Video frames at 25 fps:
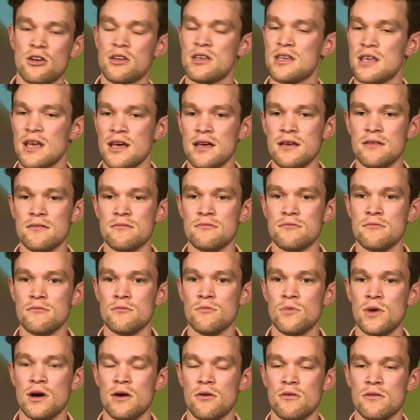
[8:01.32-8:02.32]
okay,
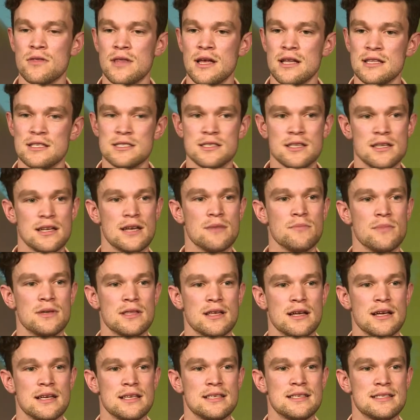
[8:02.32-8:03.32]
well, that's the number
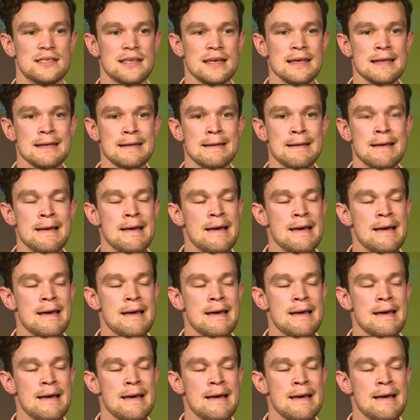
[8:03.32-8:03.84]
that I set.